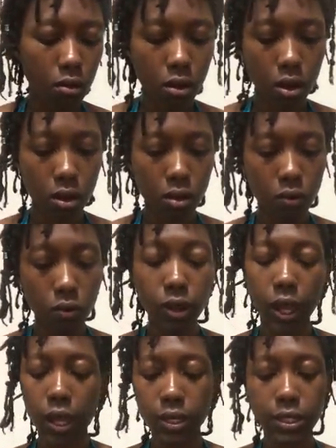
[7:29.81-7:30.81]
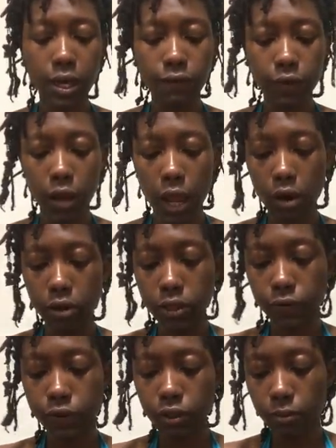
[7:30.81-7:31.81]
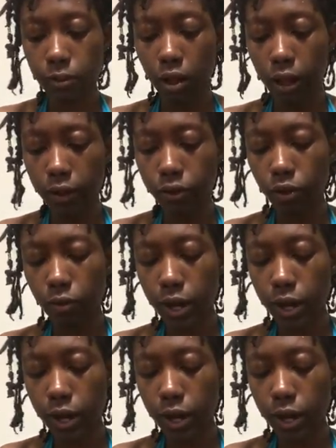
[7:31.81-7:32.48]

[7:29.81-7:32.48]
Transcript: Okay, yeah, it's definitely an Aries for some of y'all out there.